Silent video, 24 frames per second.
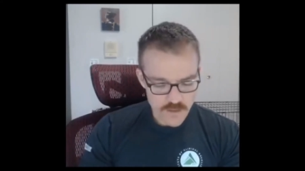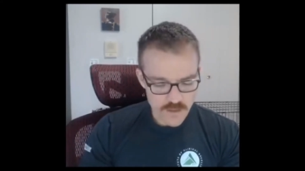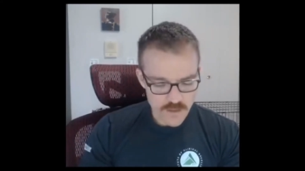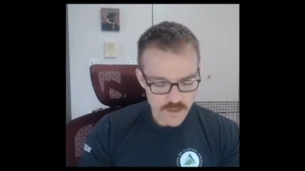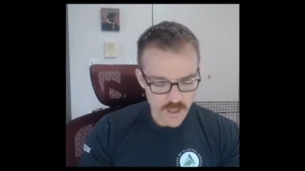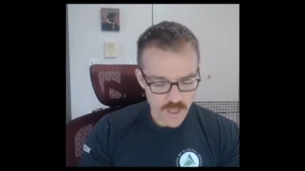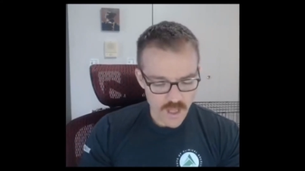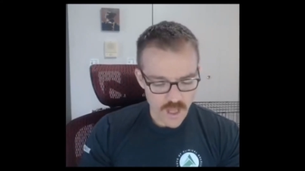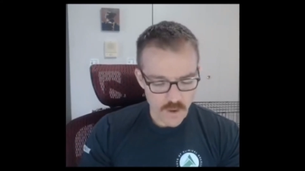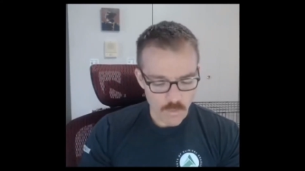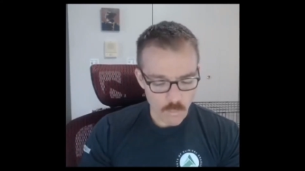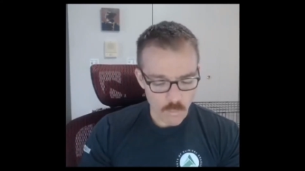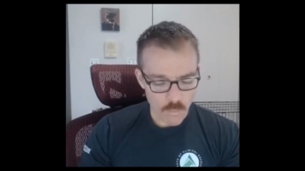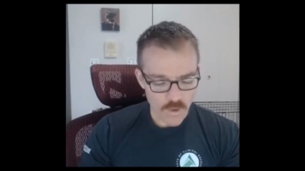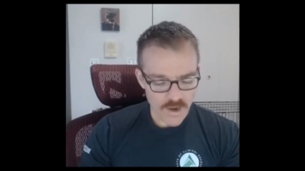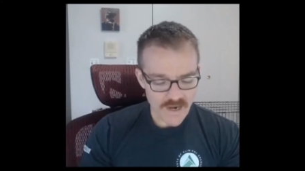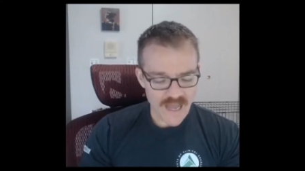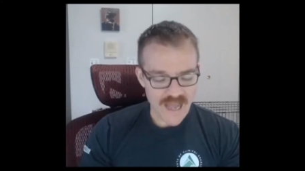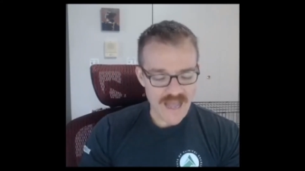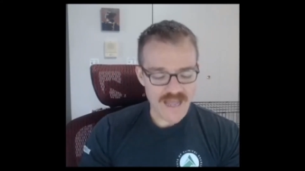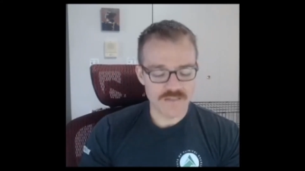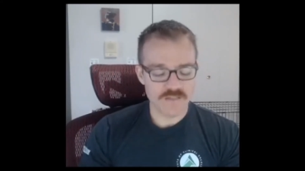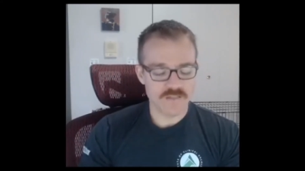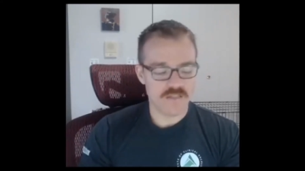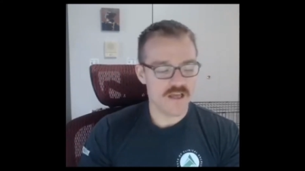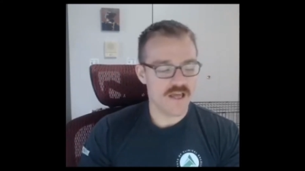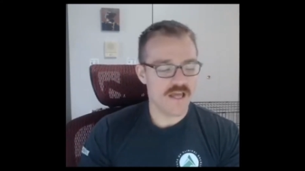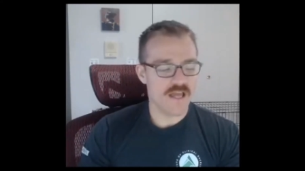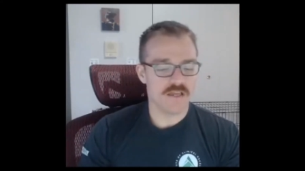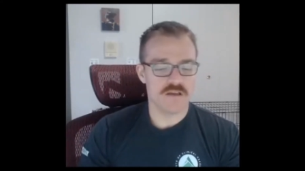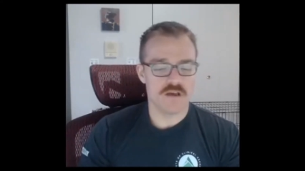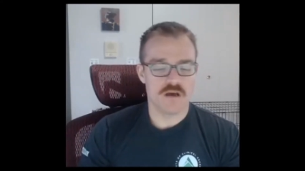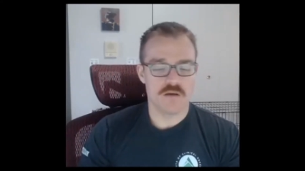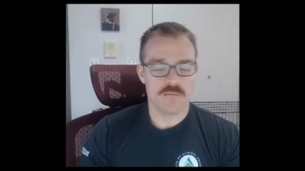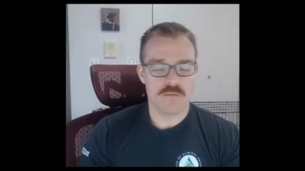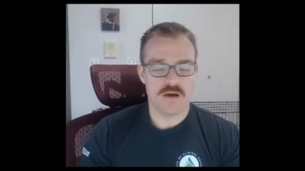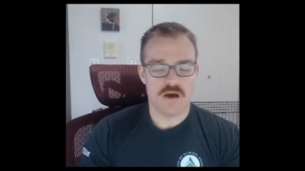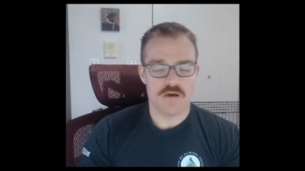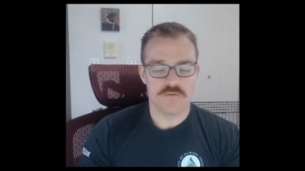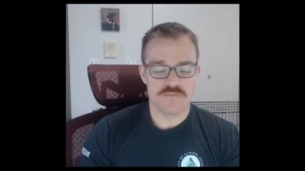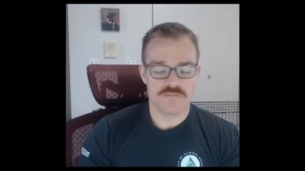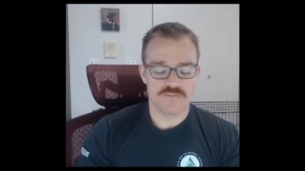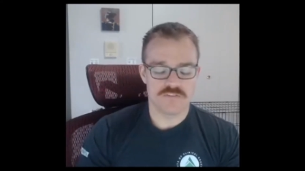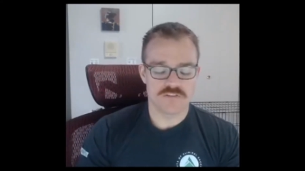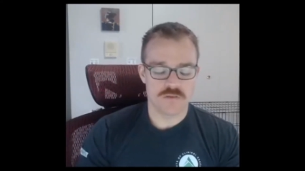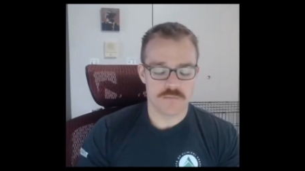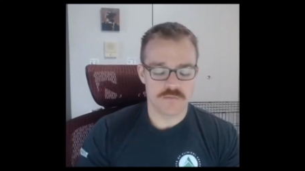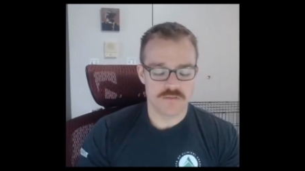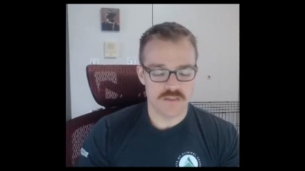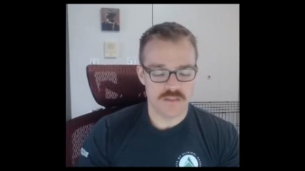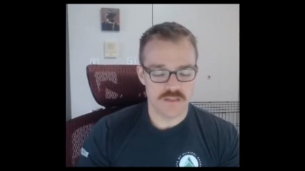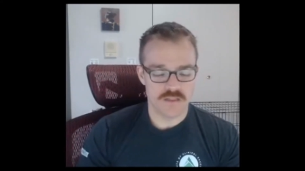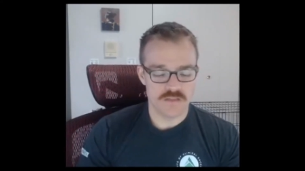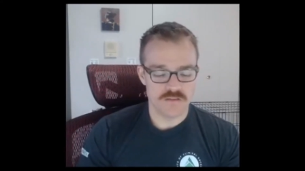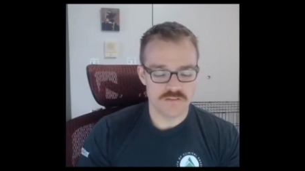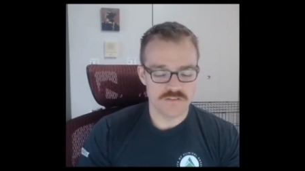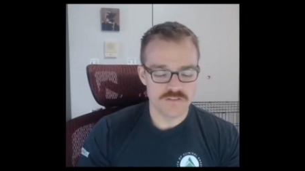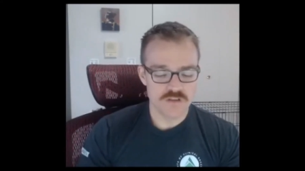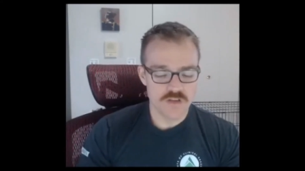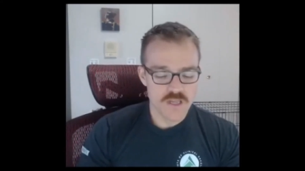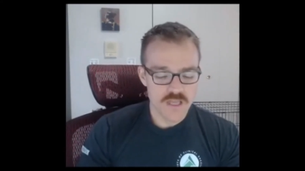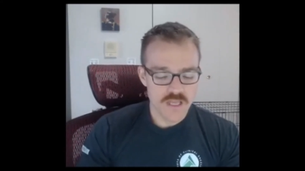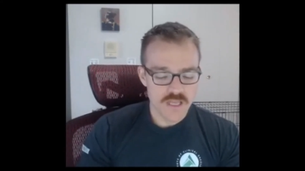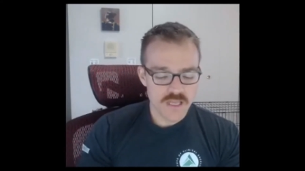Uh, what I like about some of these